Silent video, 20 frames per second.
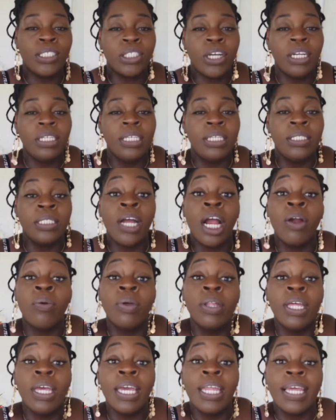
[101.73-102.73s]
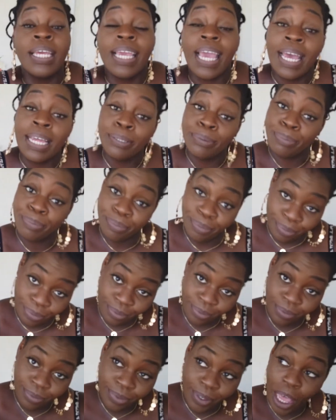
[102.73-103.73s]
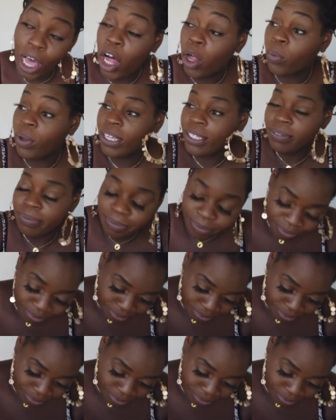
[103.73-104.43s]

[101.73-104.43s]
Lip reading: sardines are really in a can? Oh wait.